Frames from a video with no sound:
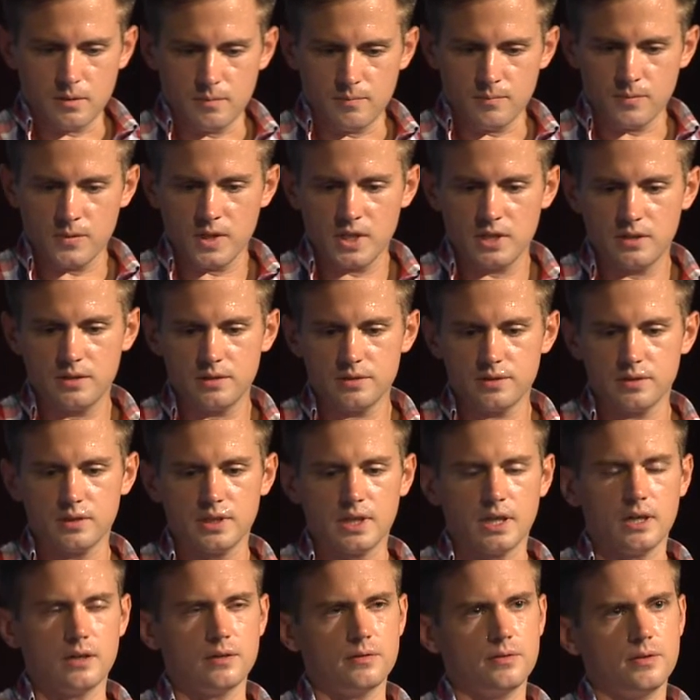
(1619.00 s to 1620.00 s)
So
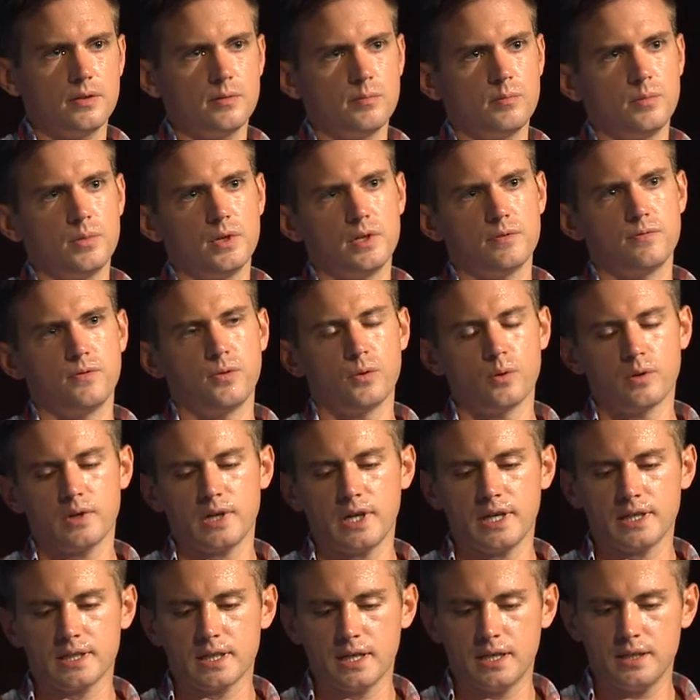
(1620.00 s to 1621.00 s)
yeah, before
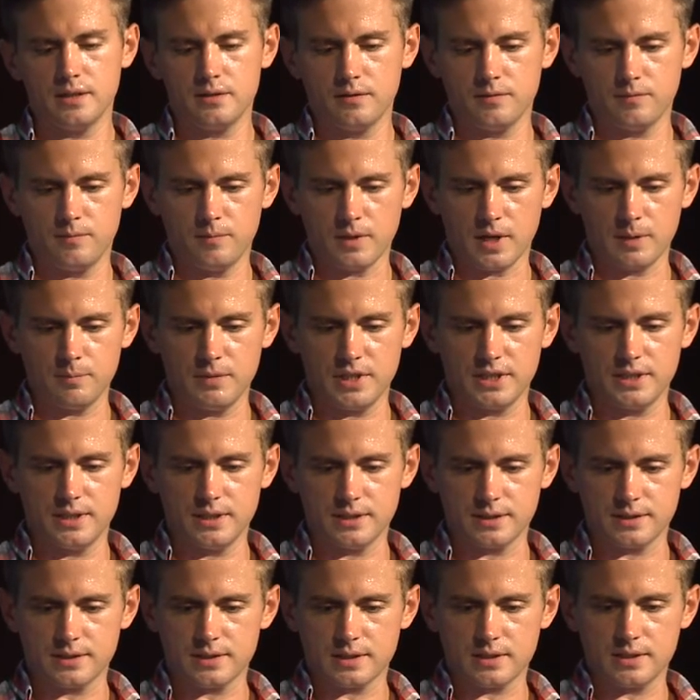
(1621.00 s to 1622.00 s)
I made
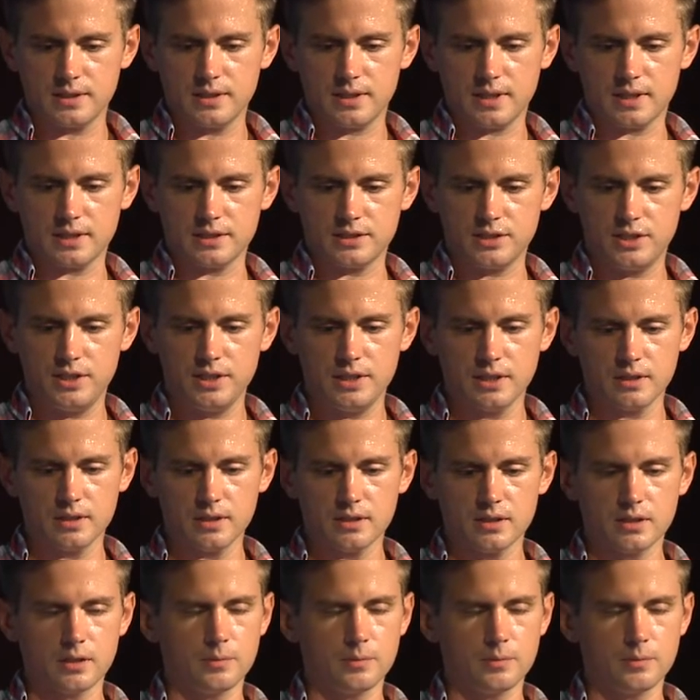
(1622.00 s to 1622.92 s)
this, I cheated a little